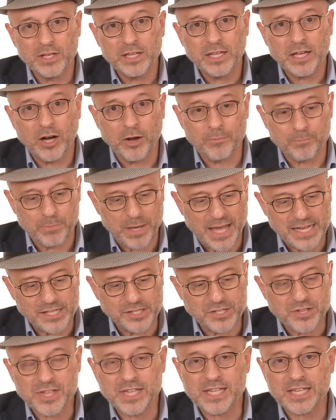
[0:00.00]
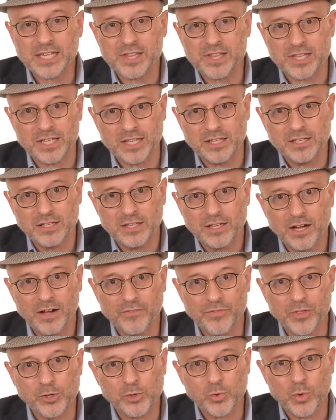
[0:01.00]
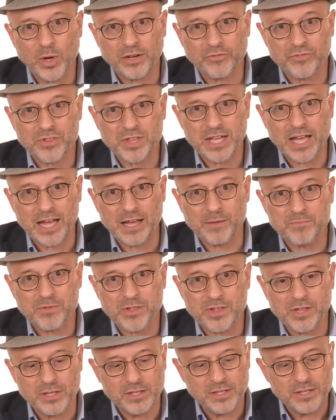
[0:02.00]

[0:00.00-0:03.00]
on page 60 of the 12 steps.